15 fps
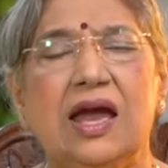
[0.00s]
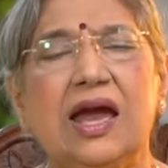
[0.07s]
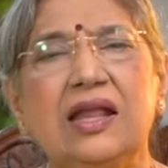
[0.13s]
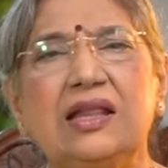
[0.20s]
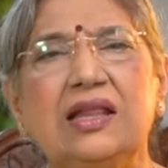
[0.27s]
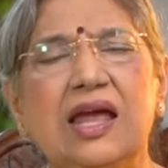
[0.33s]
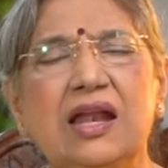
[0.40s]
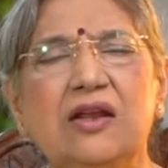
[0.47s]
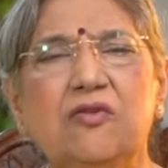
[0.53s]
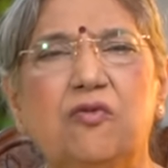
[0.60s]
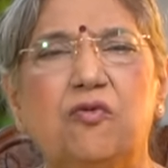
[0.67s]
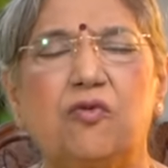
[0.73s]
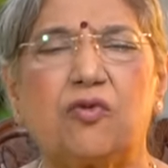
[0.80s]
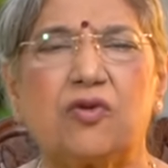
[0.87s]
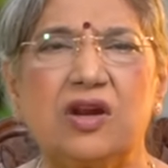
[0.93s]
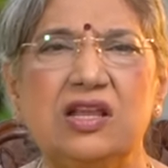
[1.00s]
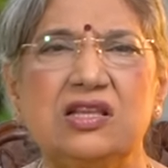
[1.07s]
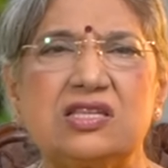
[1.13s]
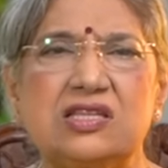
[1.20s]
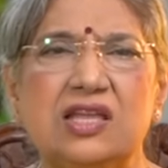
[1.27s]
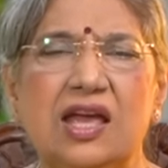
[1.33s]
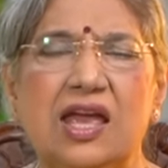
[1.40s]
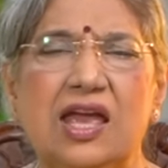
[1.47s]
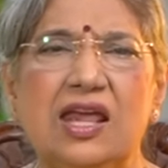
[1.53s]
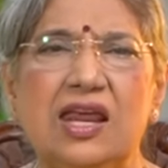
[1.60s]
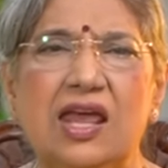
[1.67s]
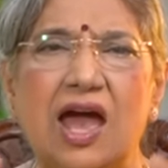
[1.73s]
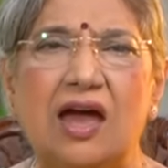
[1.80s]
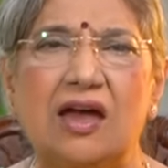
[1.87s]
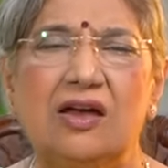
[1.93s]
and then rinse the
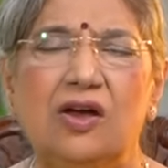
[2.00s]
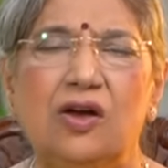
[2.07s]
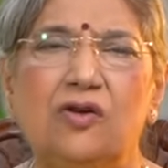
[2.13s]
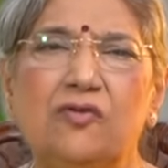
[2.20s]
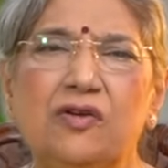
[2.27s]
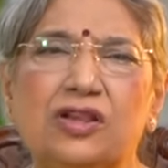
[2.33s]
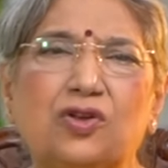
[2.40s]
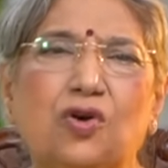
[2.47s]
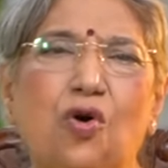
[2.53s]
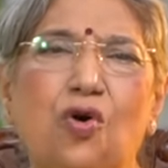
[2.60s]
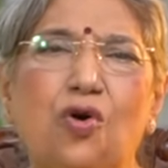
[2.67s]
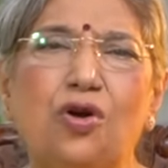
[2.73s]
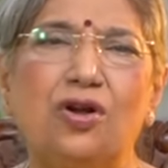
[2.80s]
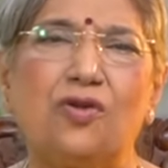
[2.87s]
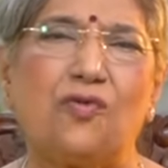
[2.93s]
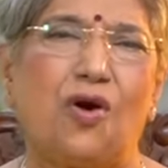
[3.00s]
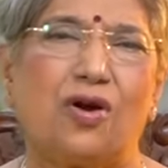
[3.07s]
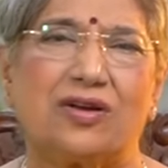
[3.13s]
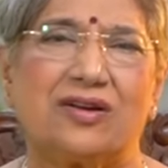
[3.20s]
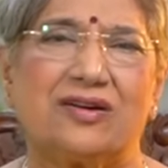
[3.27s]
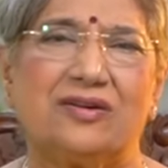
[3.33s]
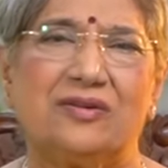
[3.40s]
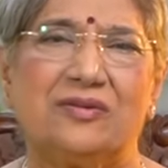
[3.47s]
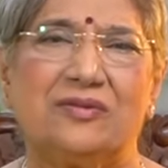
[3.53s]
area with cold water.